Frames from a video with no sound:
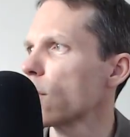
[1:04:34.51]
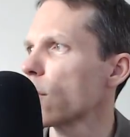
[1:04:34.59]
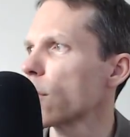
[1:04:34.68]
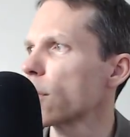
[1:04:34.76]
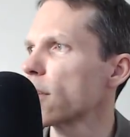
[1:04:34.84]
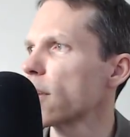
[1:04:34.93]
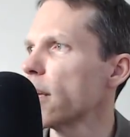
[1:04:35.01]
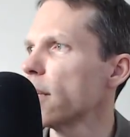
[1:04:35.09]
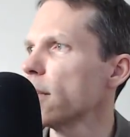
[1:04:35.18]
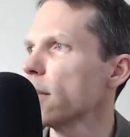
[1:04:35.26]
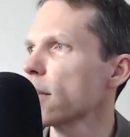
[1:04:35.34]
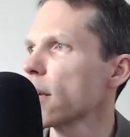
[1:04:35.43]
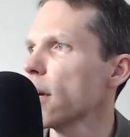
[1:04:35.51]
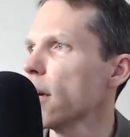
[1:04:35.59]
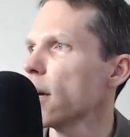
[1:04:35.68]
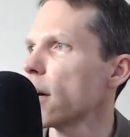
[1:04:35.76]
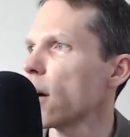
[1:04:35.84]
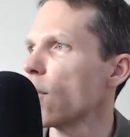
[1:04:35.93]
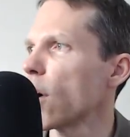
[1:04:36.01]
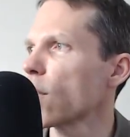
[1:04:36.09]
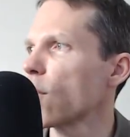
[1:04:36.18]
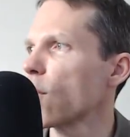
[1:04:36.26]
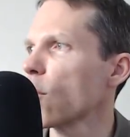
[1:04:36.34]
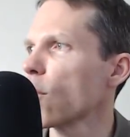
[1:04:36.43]
for the sins of our
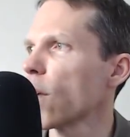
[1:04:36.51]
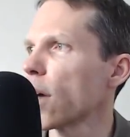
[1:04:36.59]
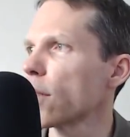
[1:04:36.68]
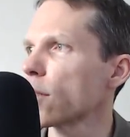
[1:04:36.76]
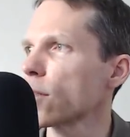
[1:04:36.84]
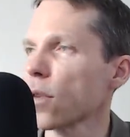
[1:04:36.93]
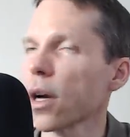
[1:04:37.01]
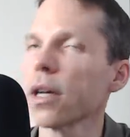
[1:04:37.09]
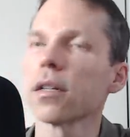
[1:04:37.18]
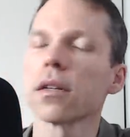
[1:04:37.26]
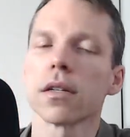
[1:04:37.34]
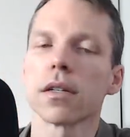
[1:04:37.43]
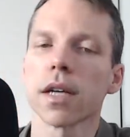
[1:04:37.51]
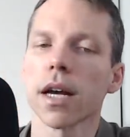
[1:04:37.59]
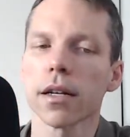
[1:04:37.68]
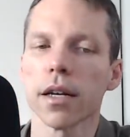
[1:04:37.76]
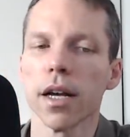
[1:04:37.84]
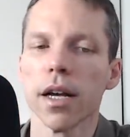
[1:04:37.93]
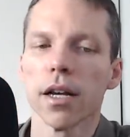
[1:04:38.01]
forefathers. Right, exactly.